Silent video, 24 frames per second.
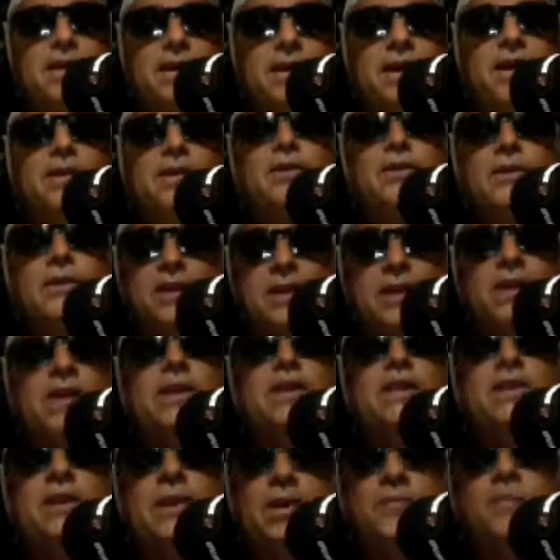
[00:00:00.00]
and you can get
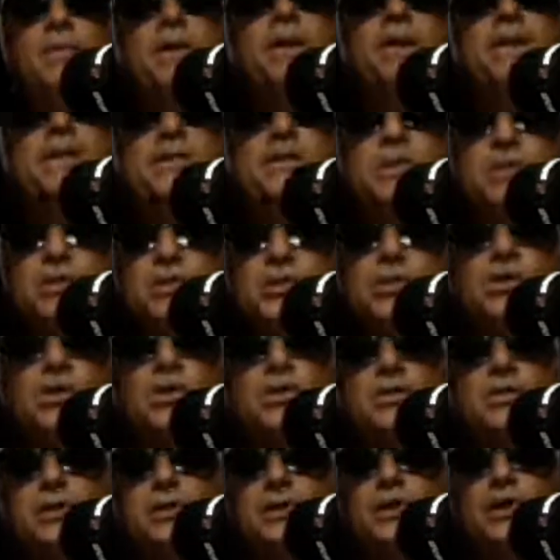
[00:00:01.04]
in there, man, and just
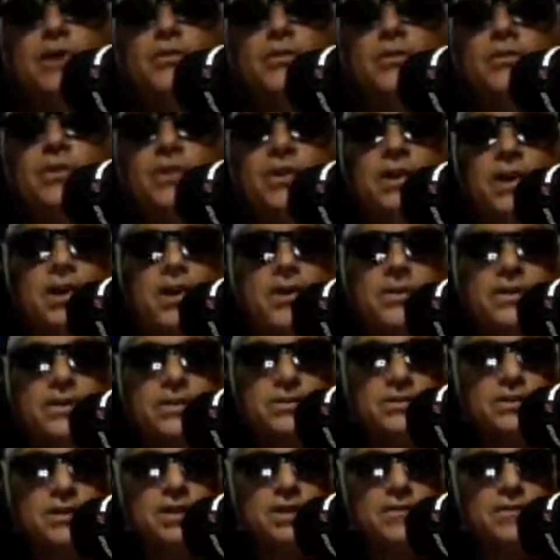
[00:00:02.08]
start, you know, doing all this
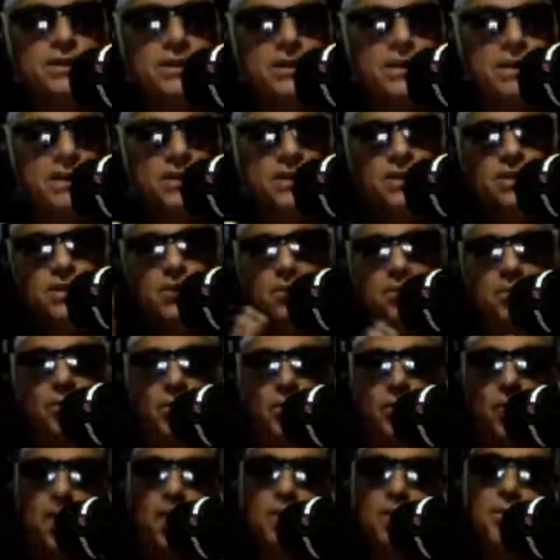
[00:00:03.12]
stuff and get into the
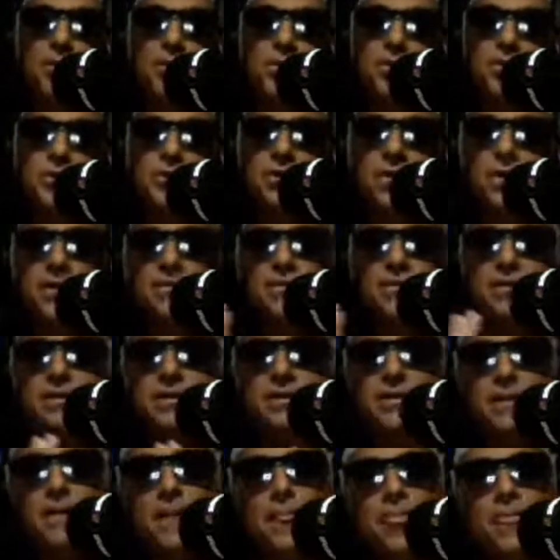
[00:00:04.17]
parameters of it
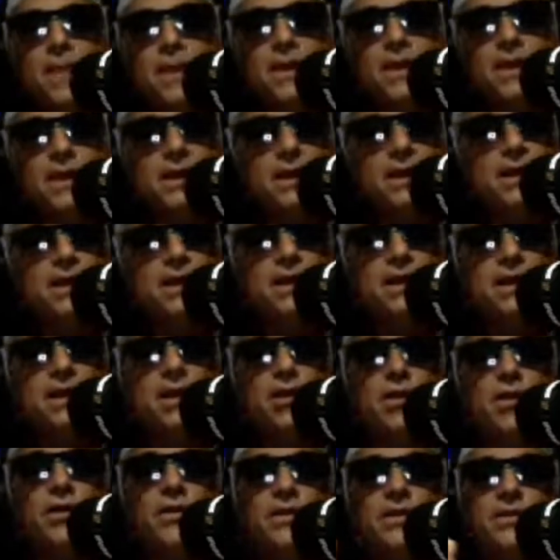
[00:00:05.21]
and get into
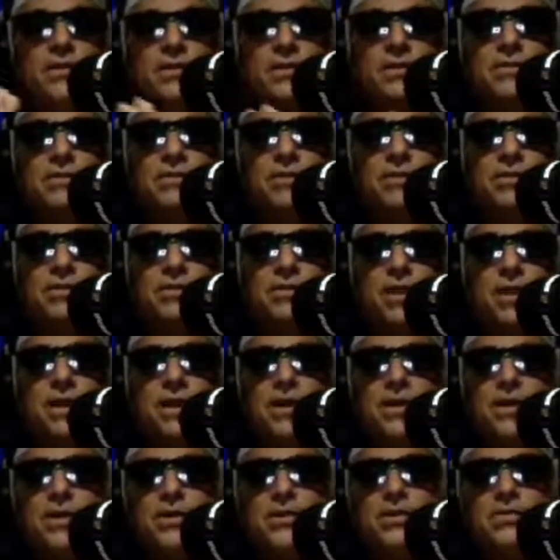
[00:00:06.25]
all these different
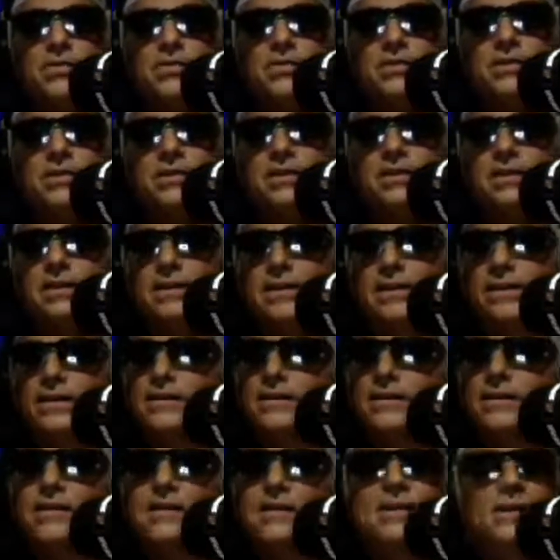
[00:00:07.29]
sounds. And uh,
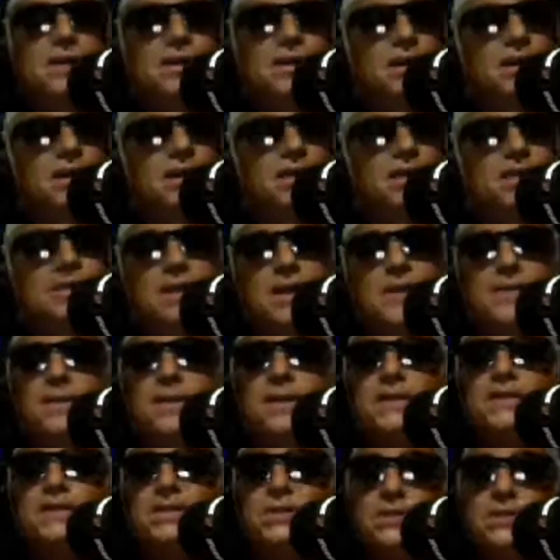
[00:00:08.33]
like I say,
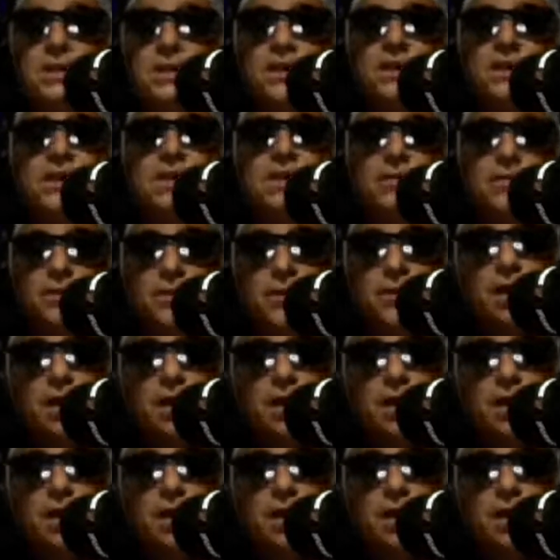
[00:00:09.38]
man, it's just a different